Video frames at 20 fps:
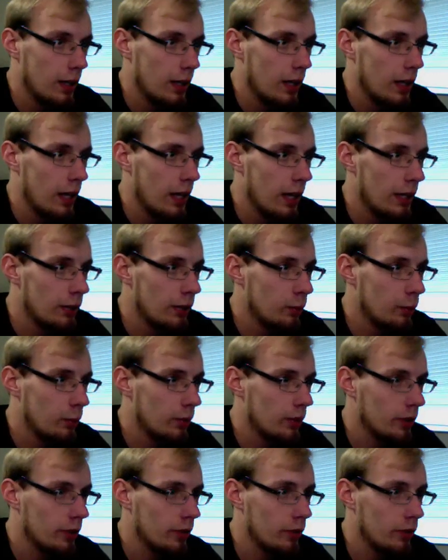And we're
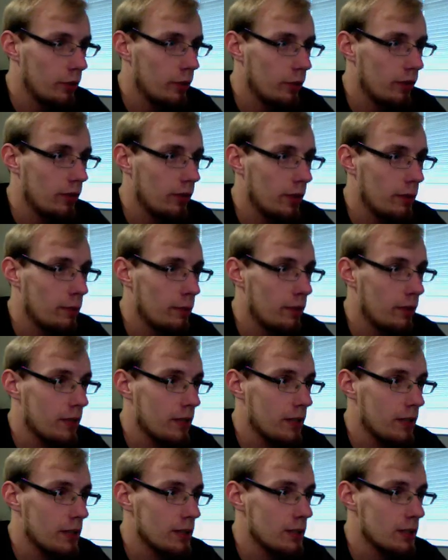going to do the same
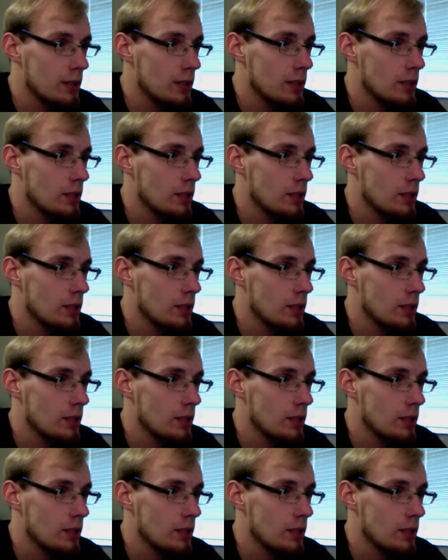thing